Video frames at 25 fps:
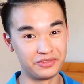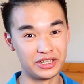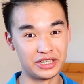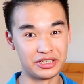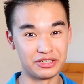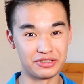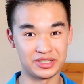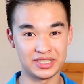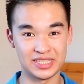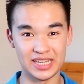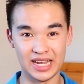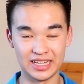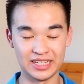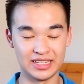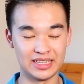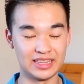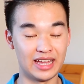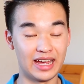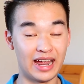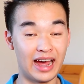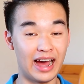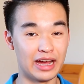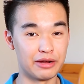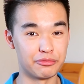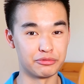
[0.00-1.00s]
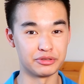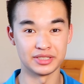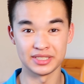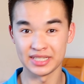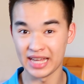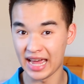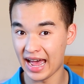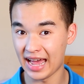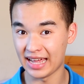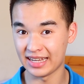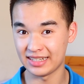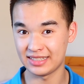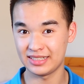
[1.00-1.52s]
of understanding that I was
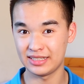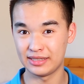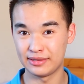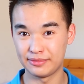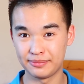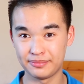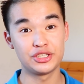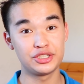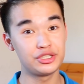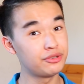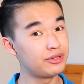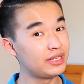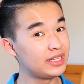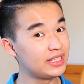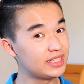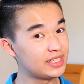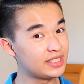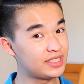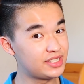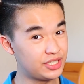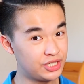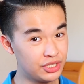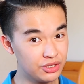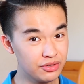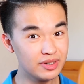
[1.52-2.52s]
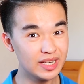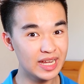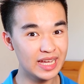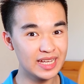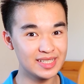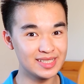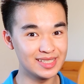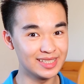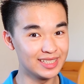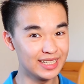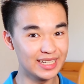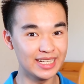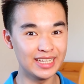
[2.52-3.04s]
at. So in the two
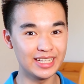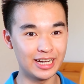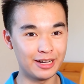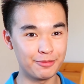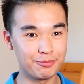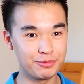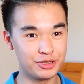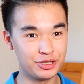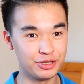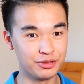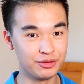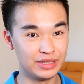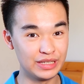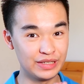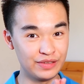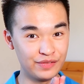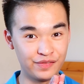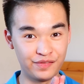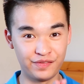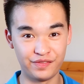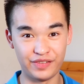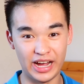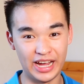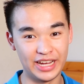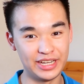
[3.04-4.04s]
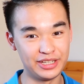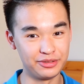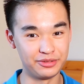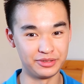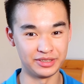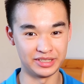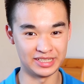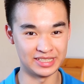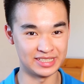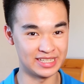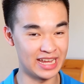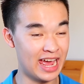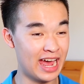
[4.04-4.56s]
days leading up to the final
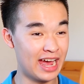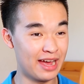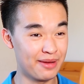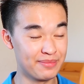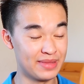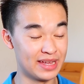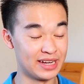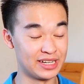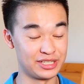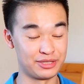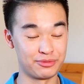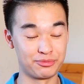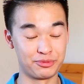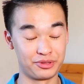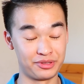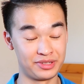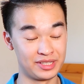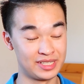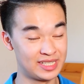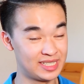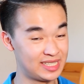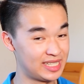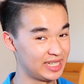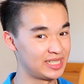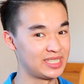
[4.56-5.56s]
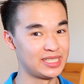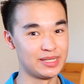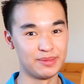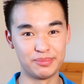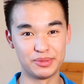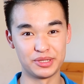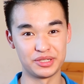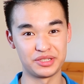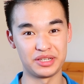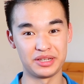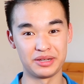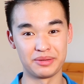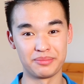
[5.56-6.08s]
exam that is worth
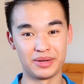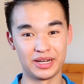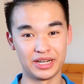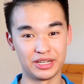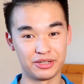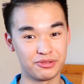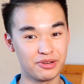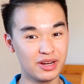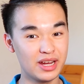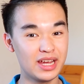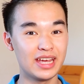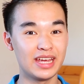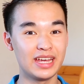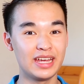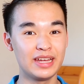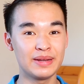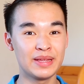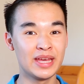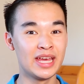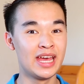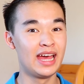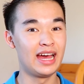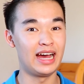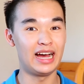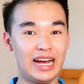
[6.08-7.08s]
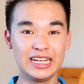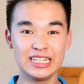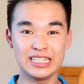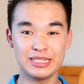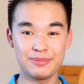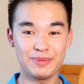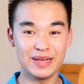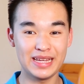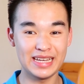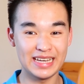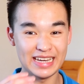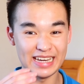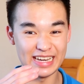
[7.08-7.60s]
60% of my grade, I
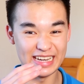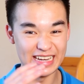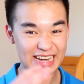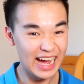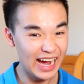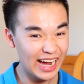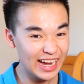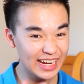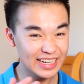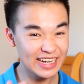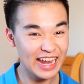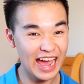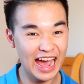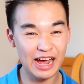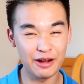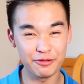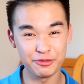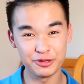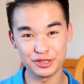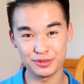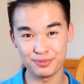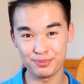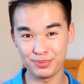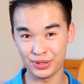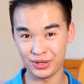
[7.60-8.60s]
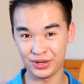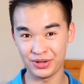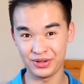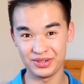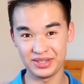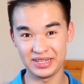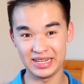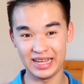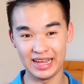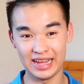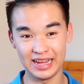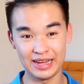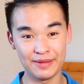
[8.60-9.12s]
spent nine hours per
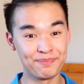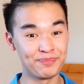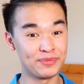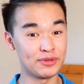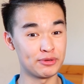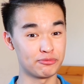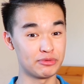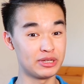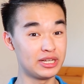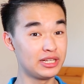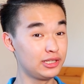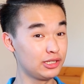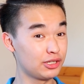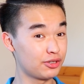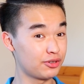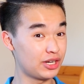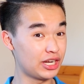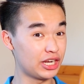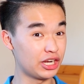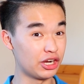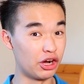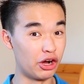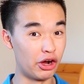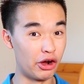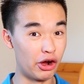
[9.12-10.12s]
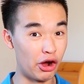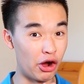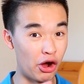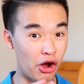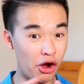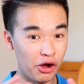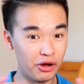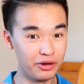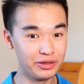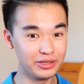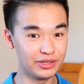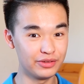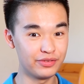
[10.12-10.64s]
day relearning
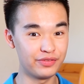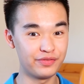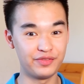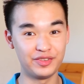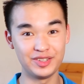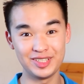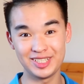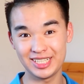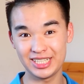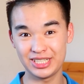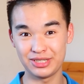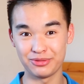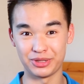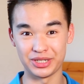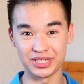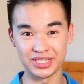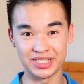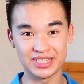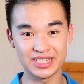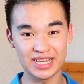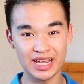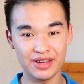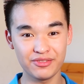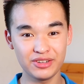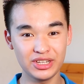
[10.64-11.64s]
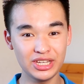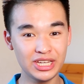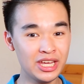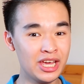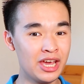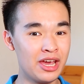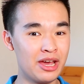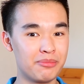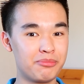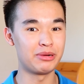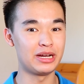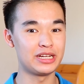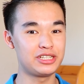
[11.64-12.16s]
all of Physics 170
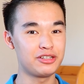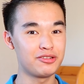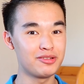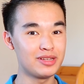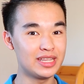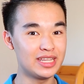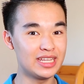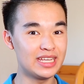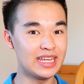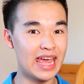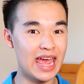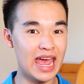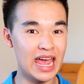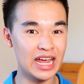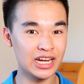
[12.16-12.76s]
by doing the